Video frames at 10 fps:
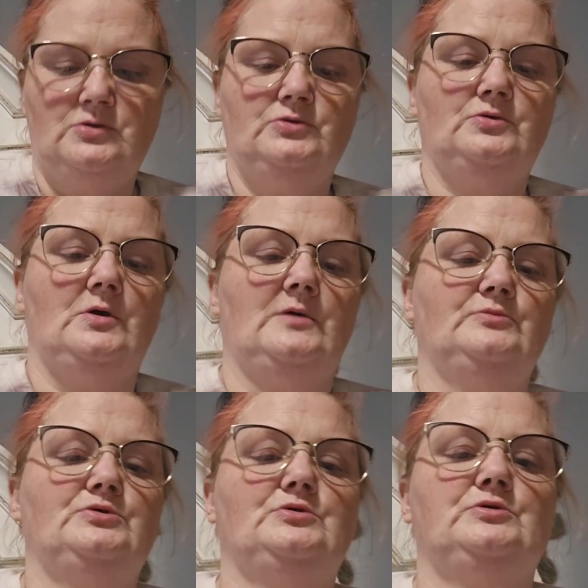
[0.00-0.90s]
so I'm
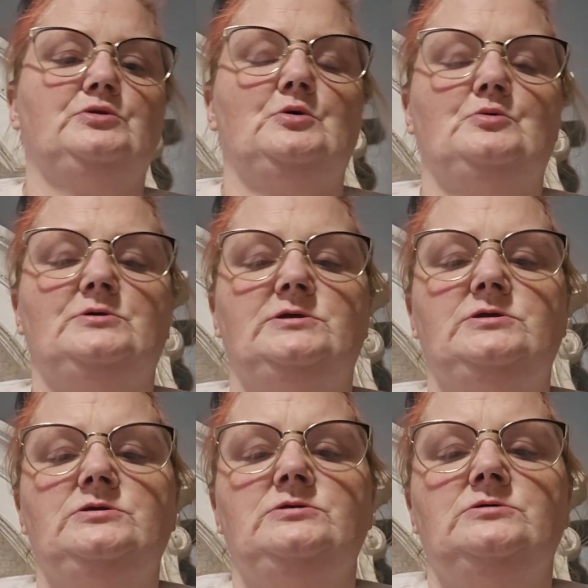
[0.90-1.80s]

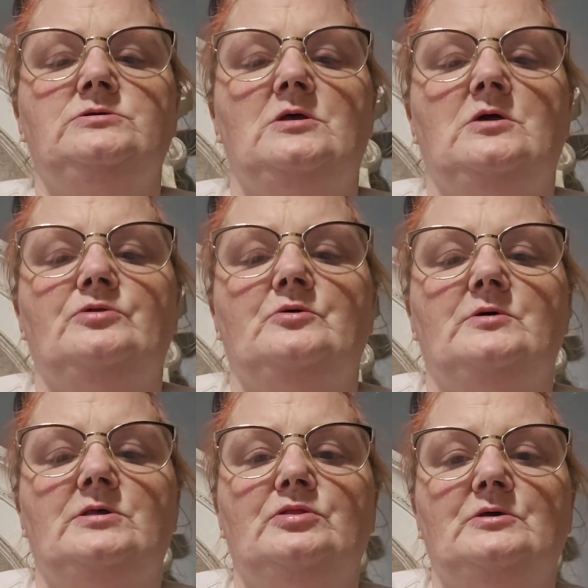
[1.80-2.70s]
slowly, although
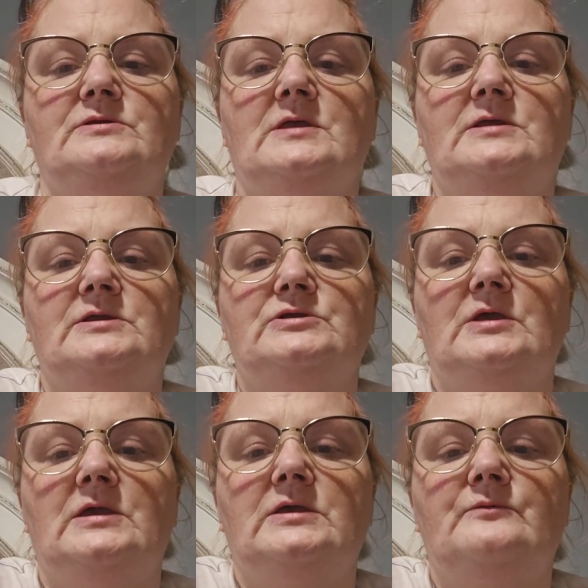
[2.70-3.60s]
it looks kind of
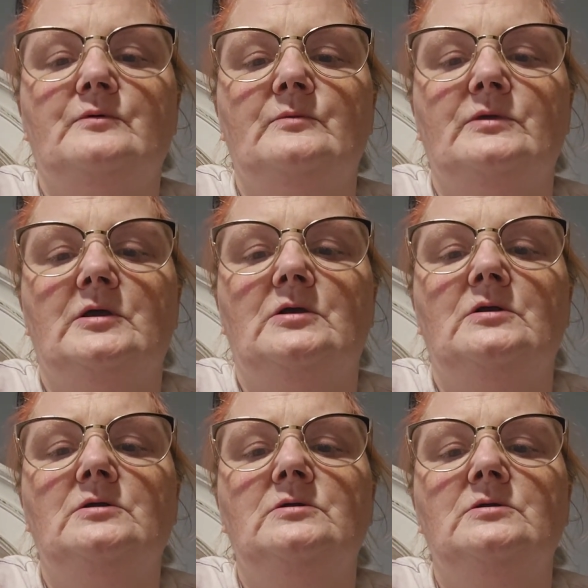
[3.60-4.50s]
jagged from there,